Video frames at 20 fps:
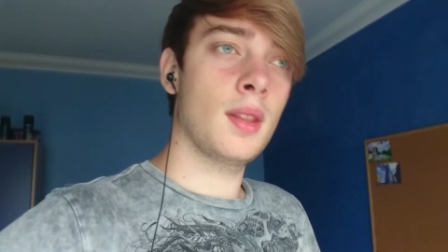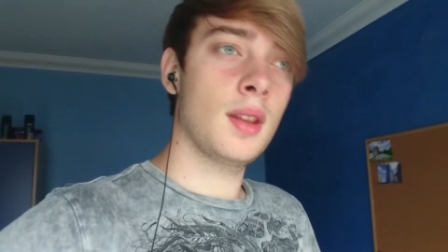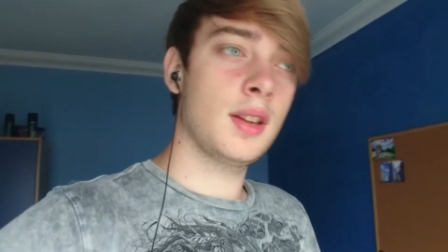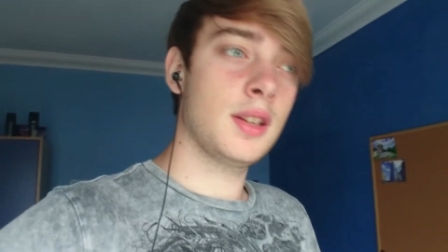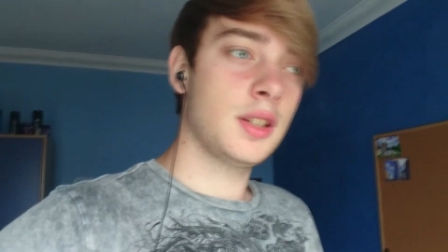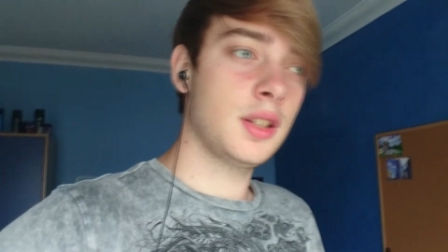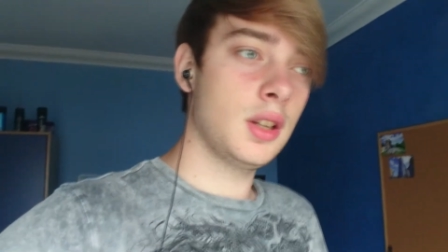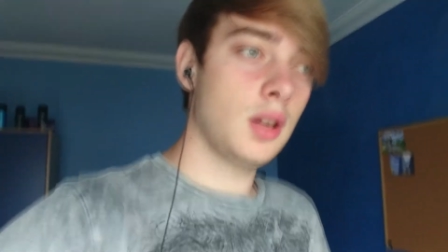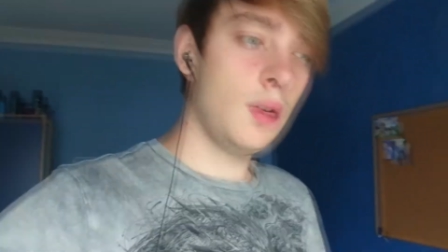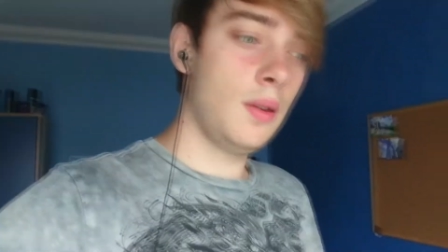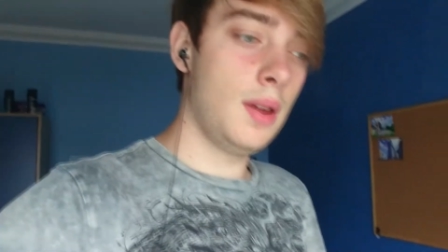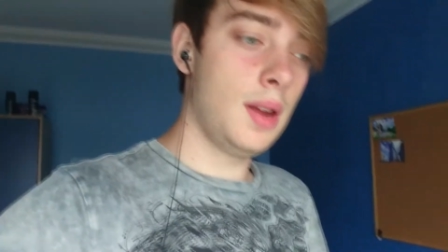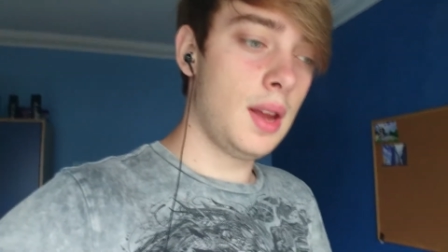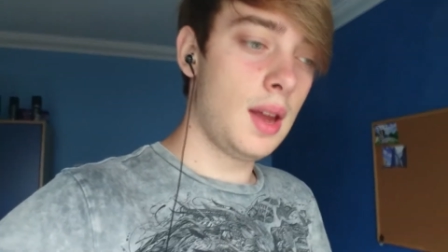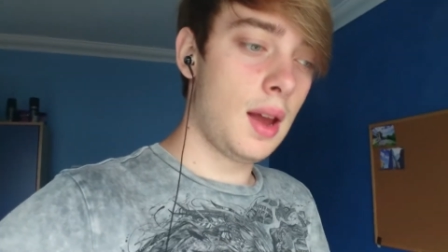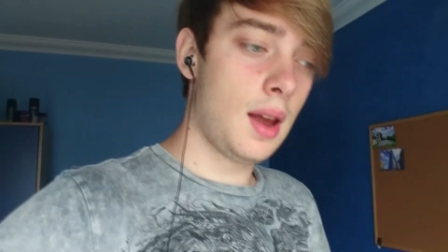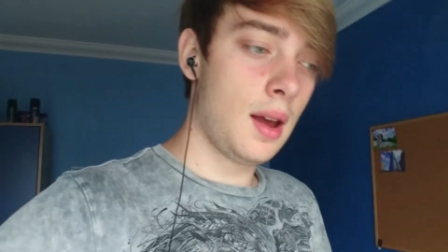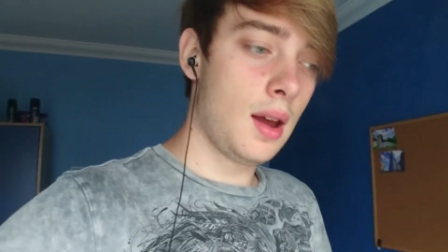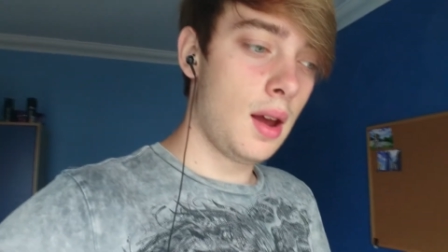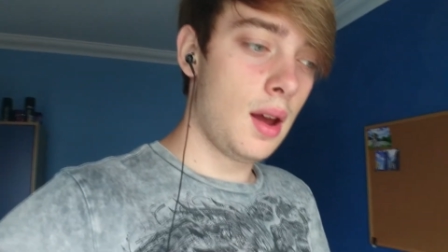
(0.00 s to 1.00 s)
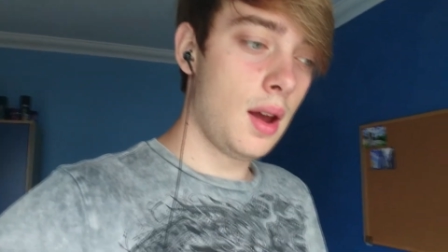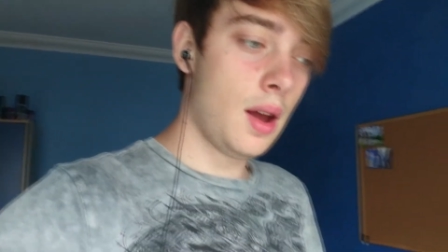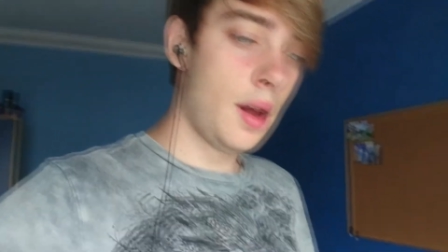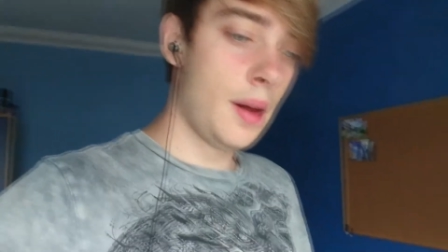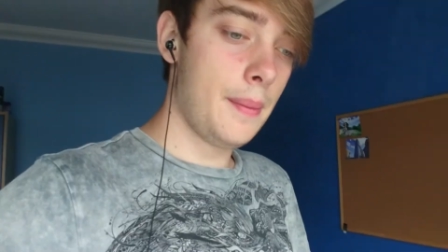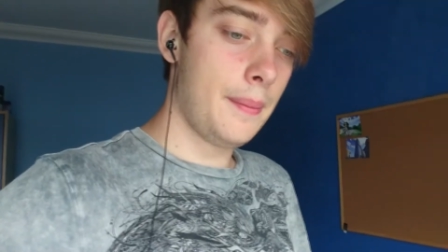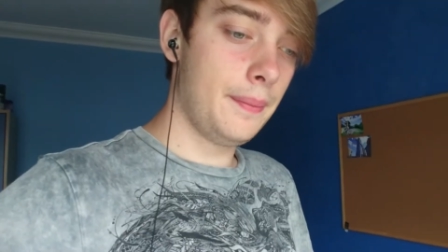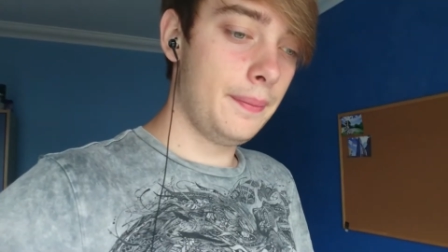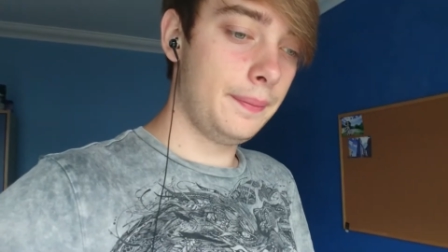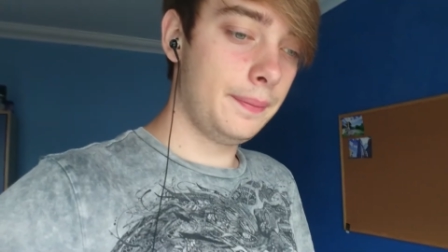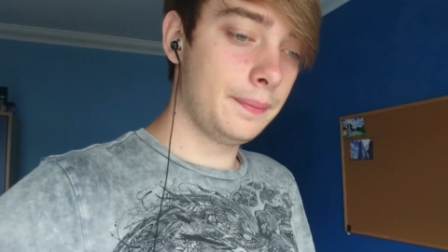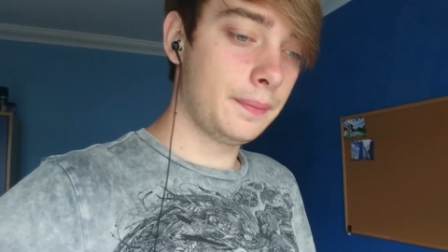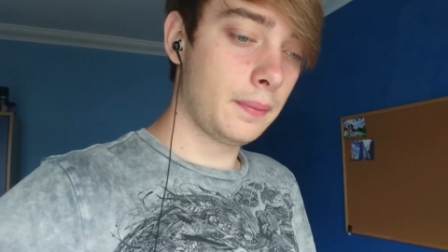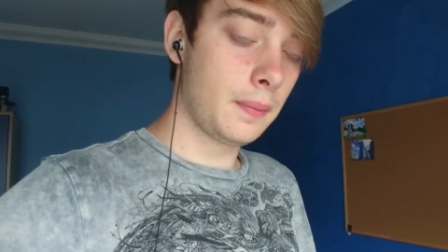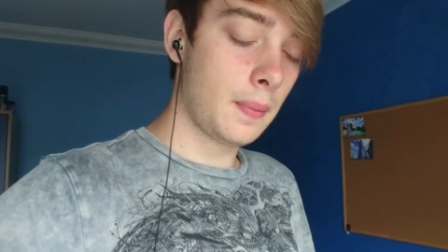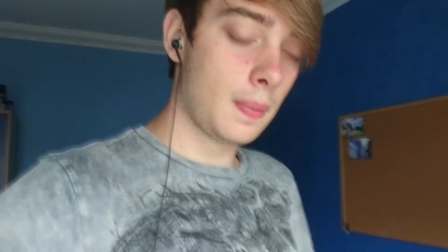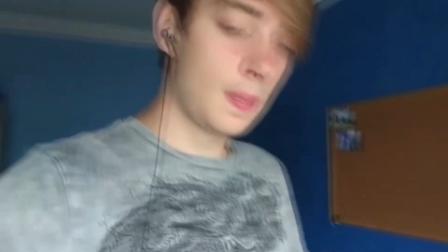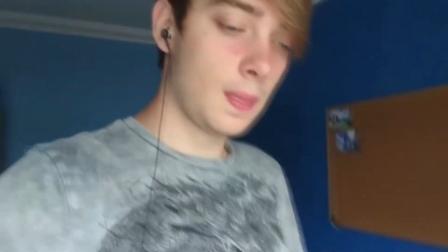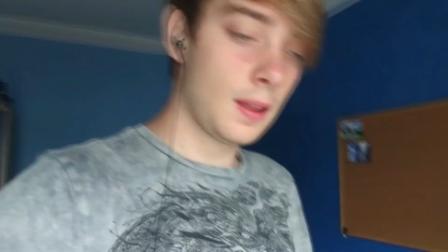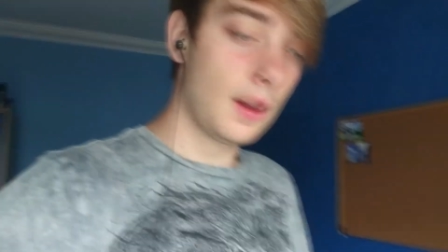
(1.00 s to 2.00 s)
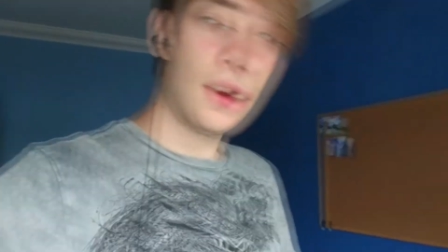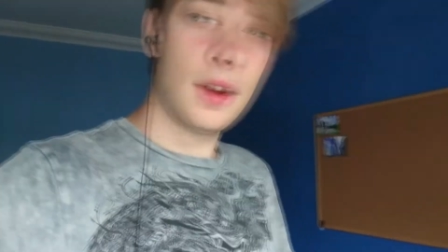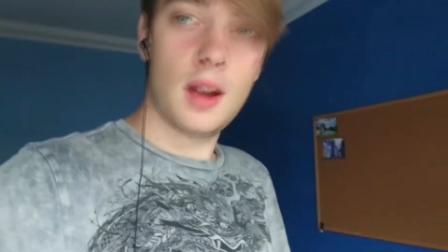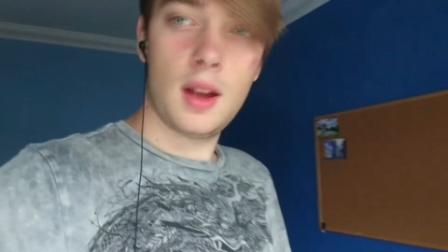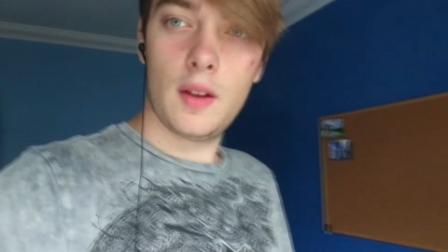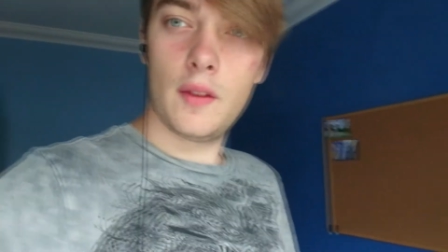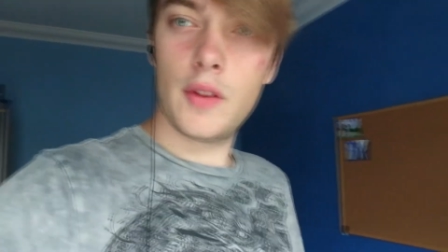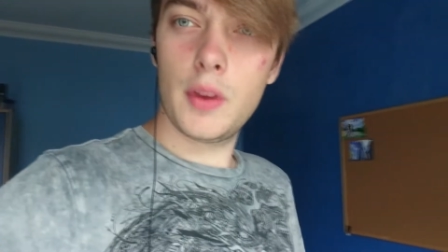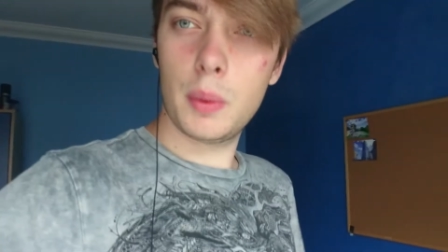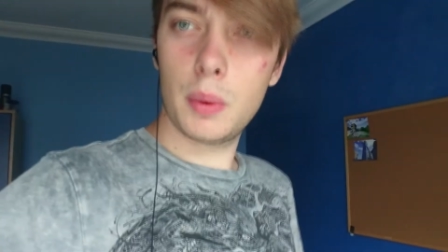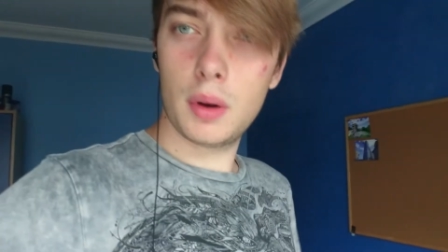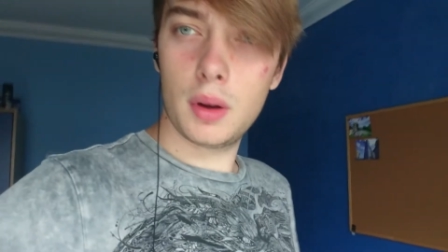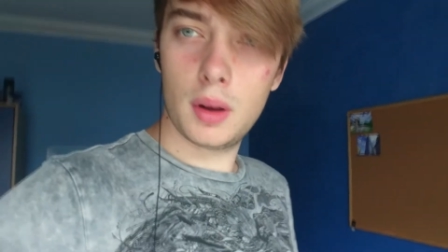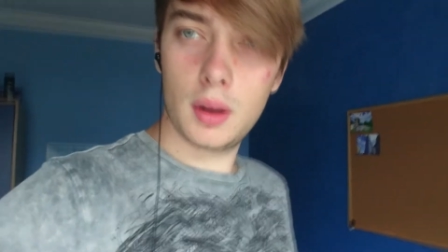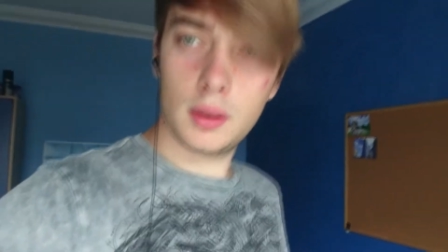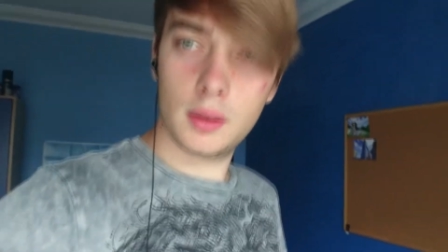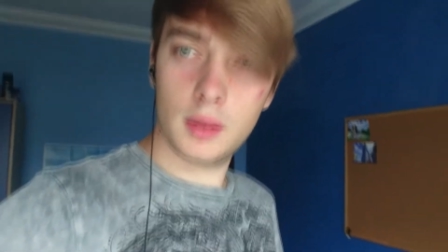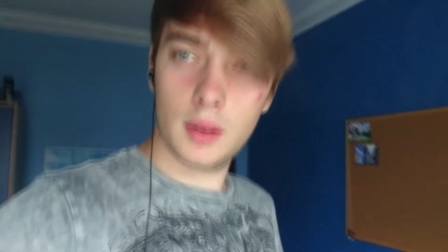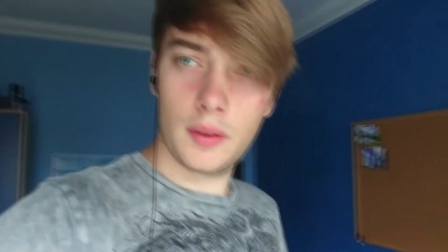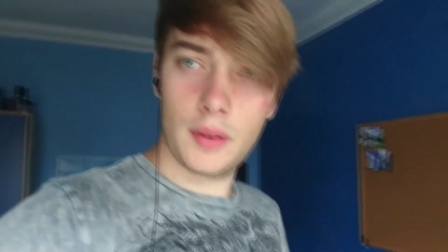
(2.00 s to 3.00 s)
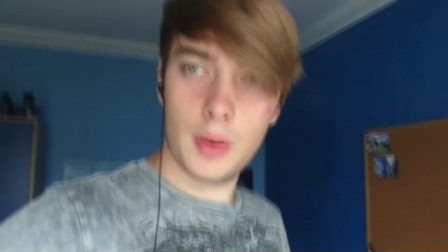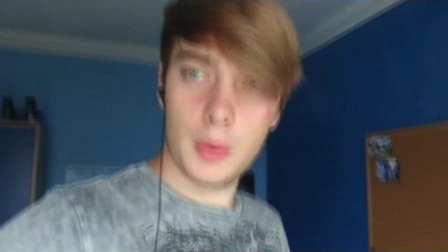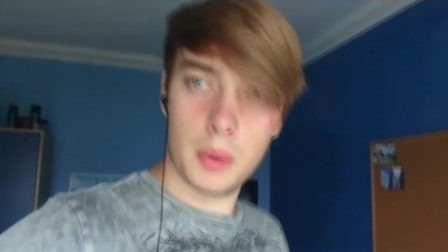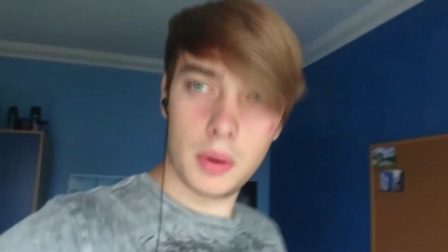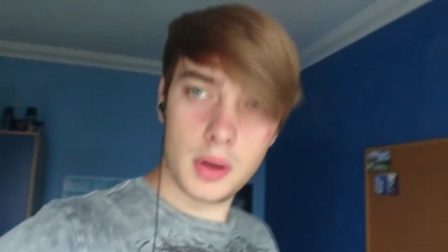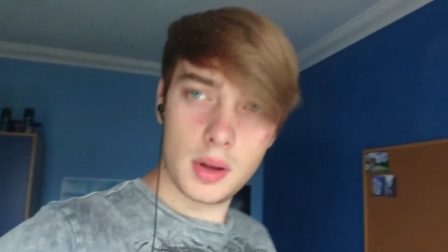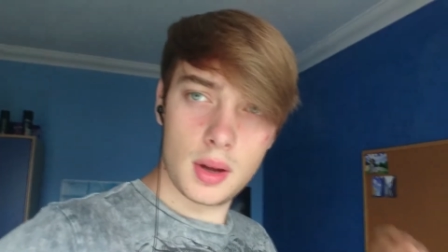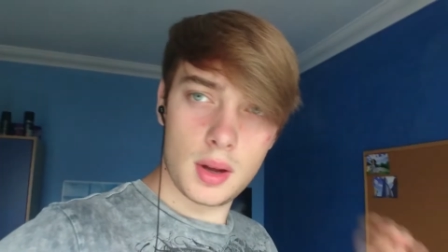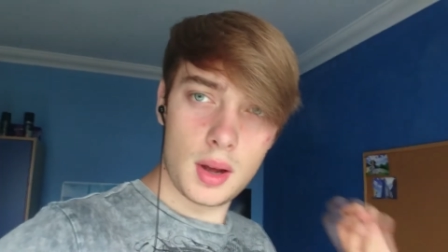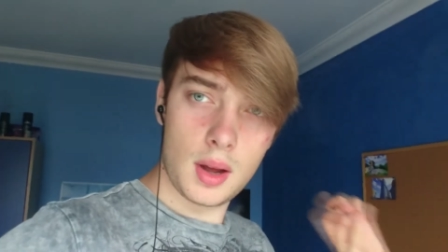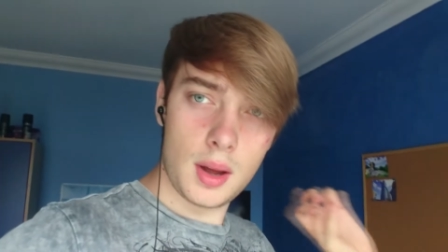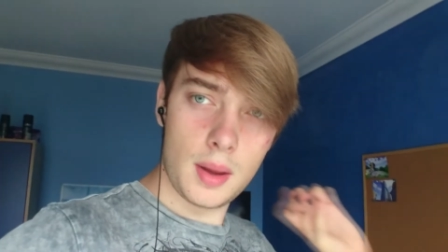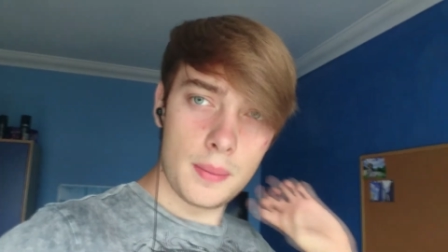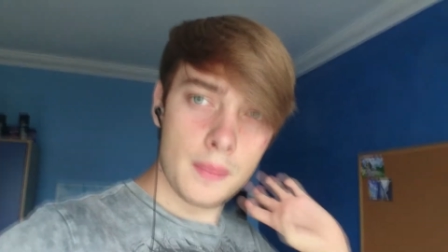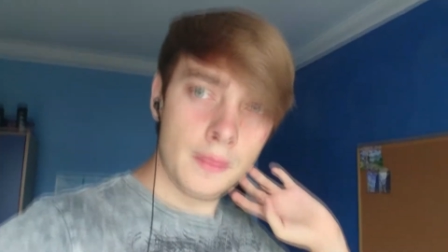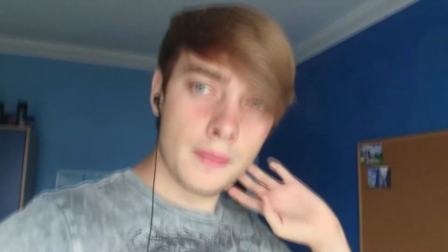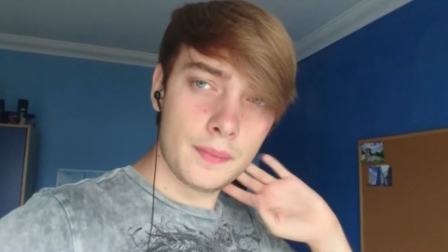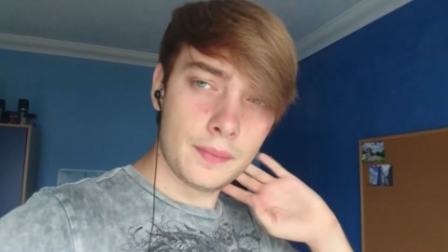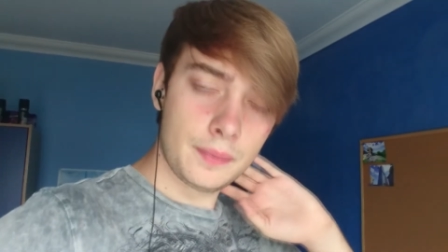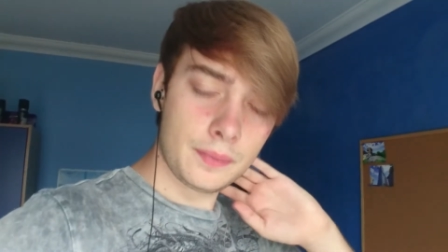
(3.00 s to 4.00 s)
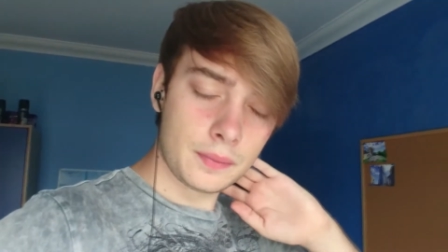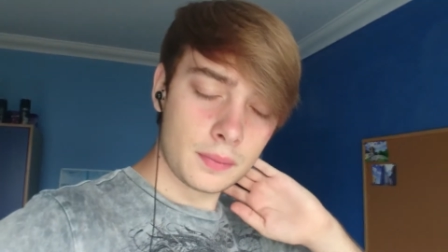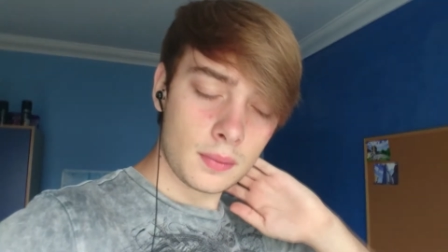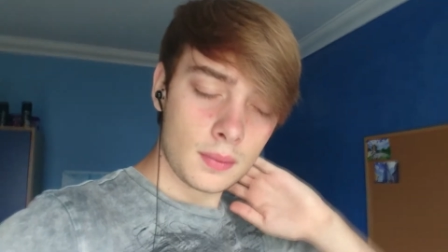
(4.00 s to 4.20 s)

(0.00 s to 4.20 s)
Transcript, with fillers: So yeah, um, if you wanna, if you wanna, um,